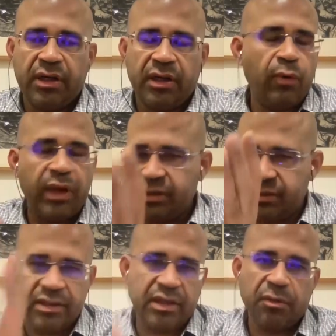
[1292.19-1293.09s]
one
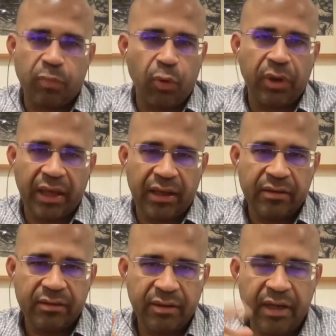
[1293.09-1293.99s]
is broking,
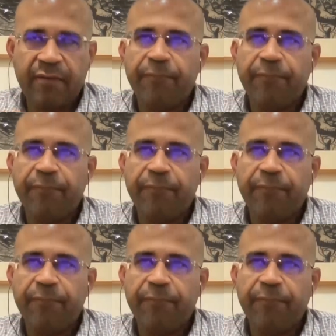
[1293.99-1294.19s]
right?